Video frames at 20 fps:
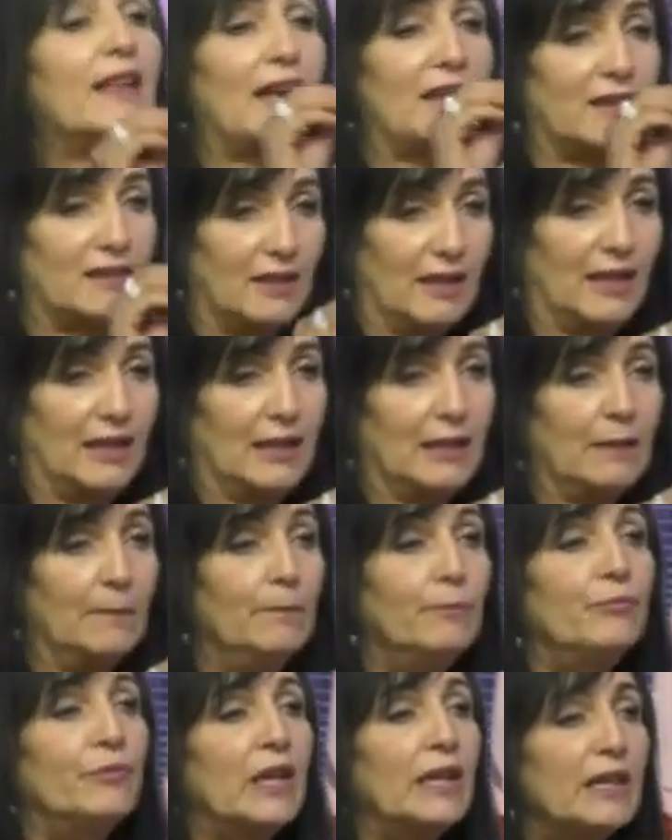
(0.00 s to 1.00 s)
that thing
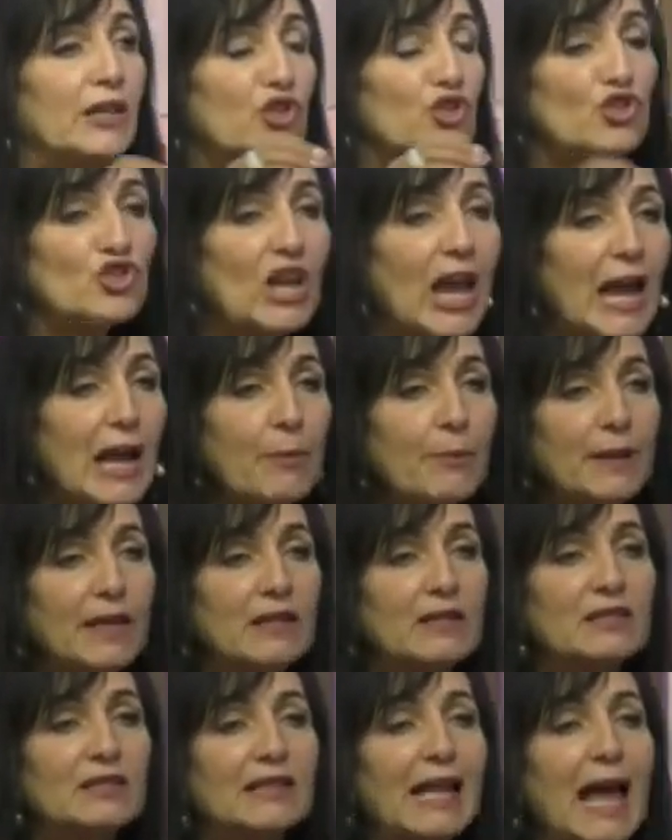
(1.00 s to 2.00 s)
and it shall be
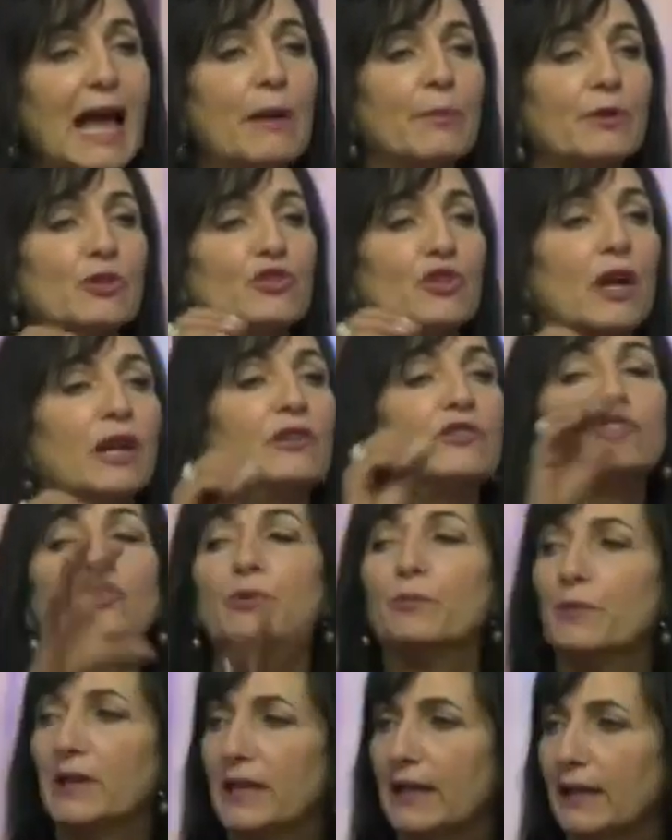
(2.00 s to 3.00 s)
established
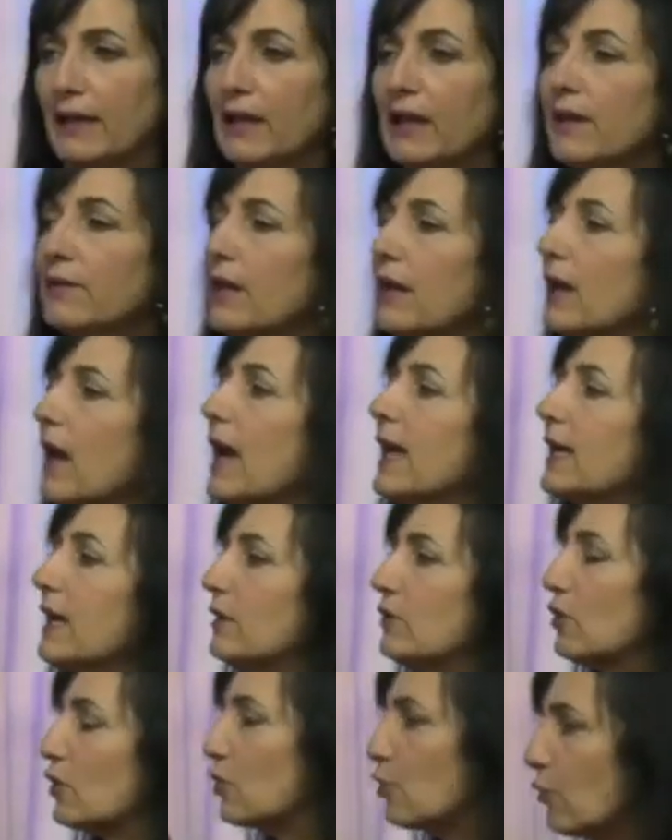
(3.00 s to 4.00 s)
unto me, that I
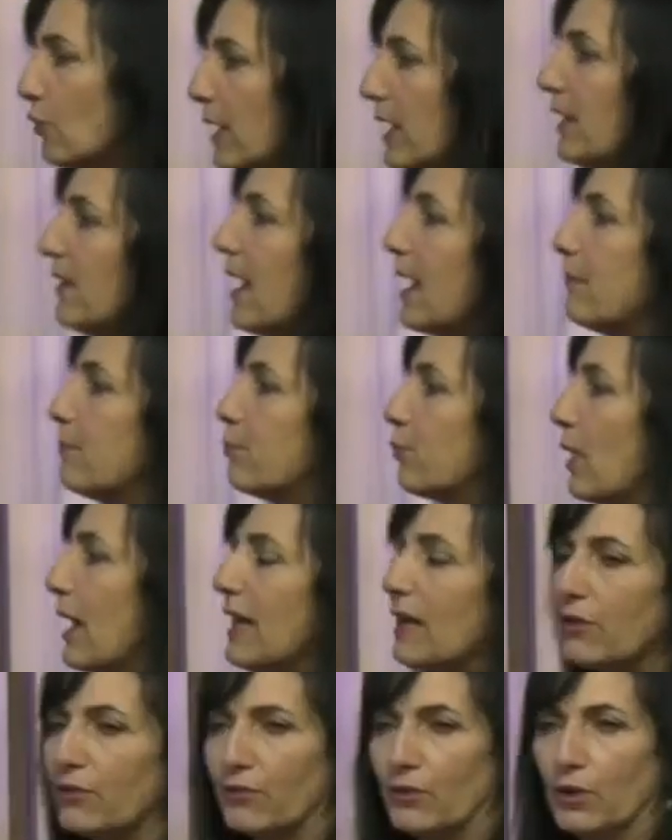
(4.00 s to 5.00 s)
can decree that
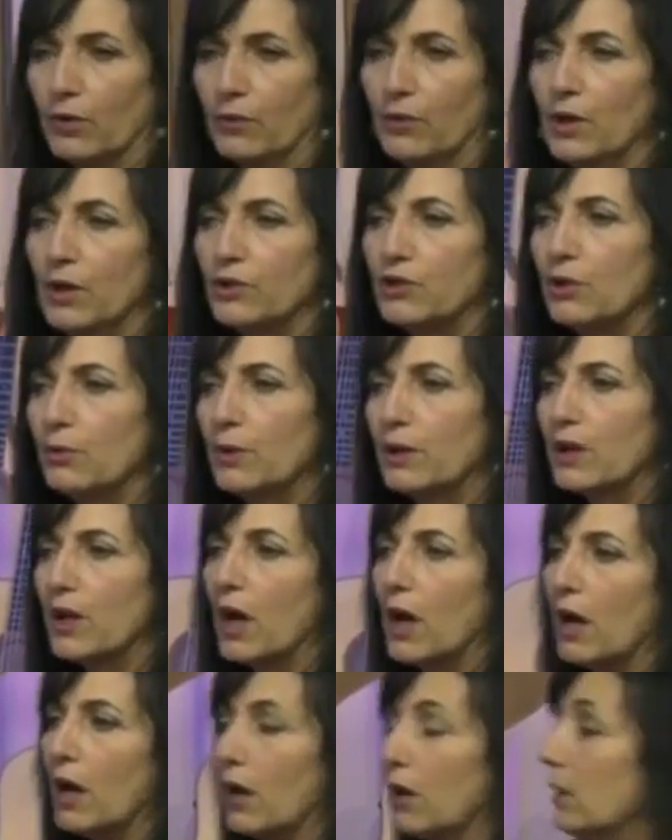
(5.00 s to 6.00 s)
breakthrough to
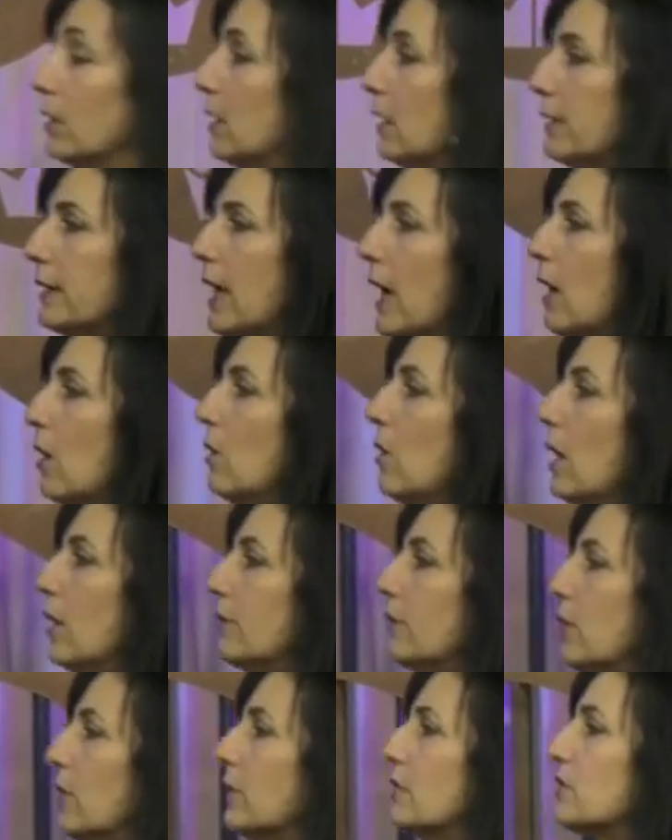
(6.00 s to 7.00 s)
occur. Now,
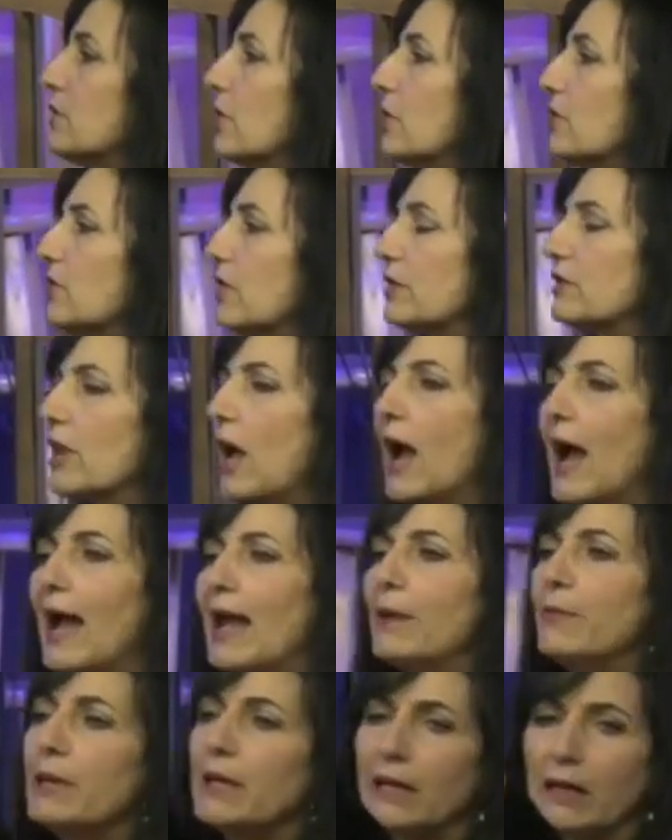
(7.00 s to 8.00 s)
there, there's a
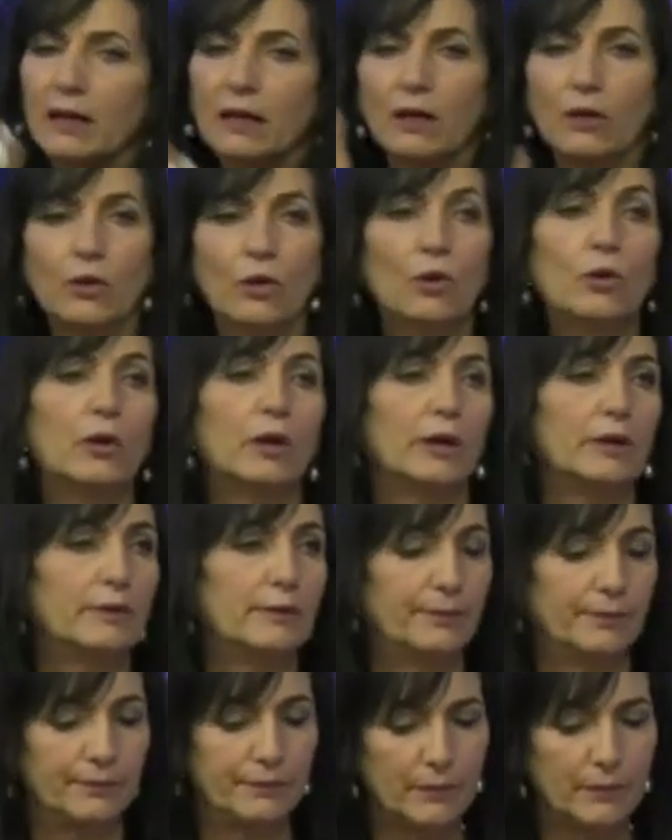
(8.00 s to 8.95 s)
timing in the Lord.